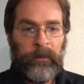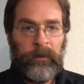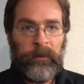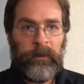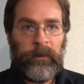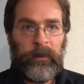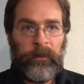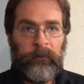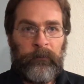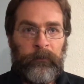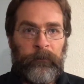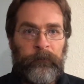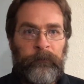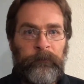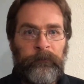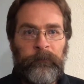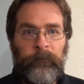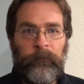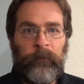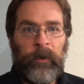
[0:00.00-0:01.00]
I've
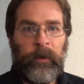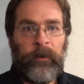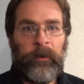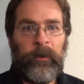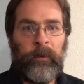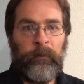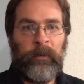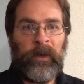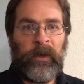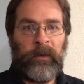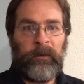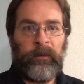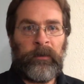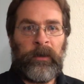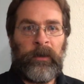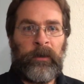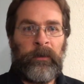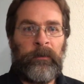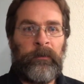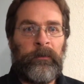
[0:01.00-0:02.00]
written about
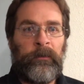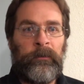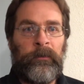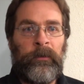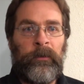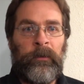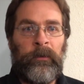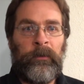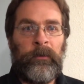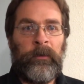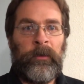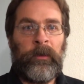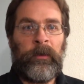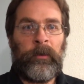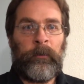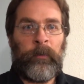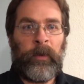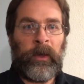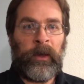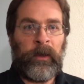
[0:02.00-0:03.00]
that a little in
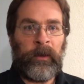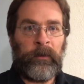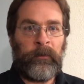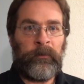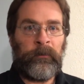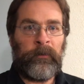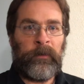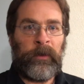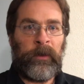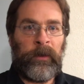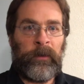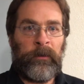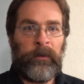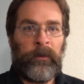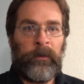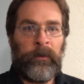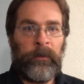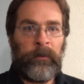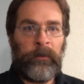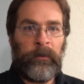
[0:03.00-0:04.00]
the past. I had an
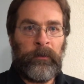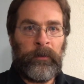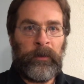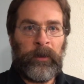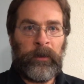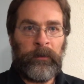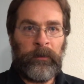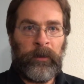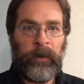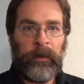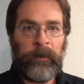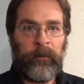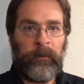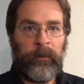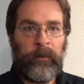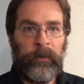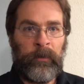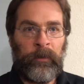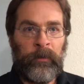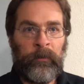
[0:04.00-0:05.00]
article on
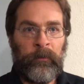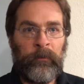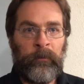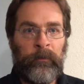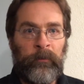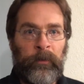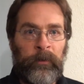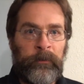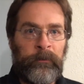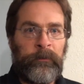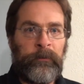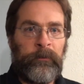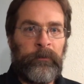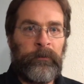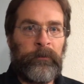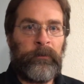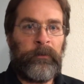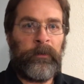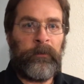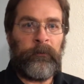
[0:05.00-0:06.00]
LinkedIn, which
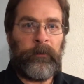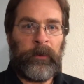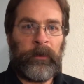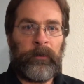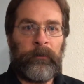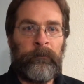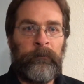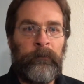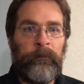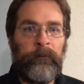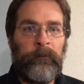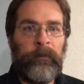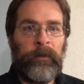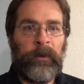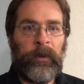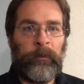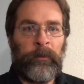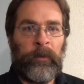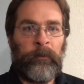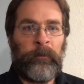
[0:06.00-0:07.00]
if I can
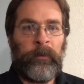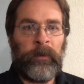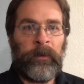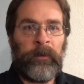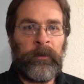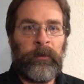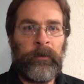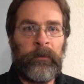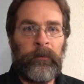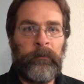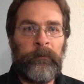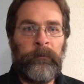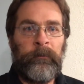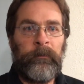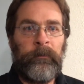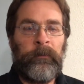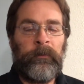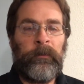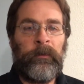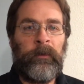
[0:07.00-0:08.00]
come up with the
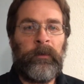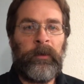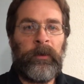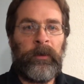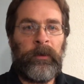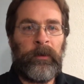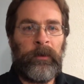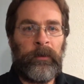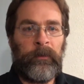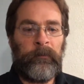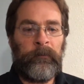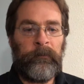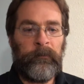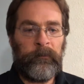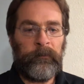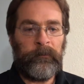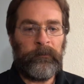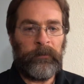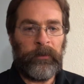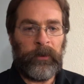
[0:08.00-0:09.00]

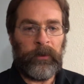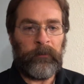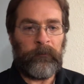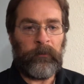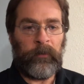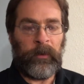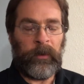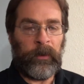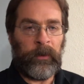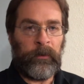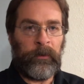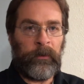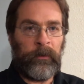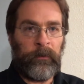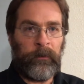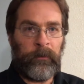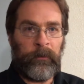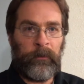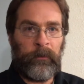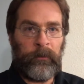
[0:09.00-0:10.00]
link for that
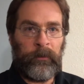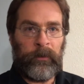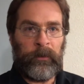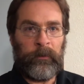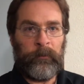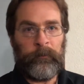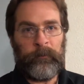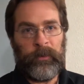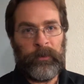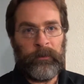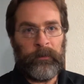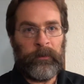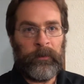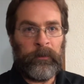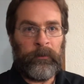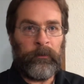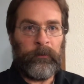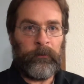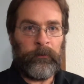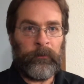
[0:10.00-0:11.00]
article, I'll put in the
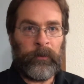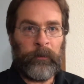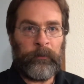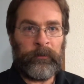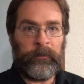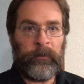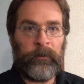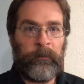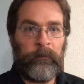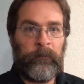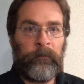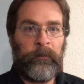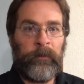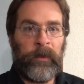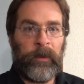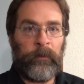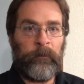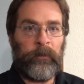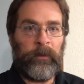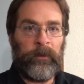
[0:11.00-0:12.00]
description
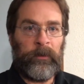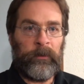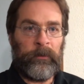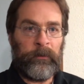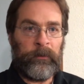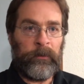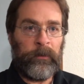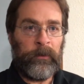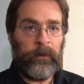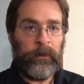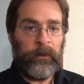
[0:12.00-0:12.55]
down below.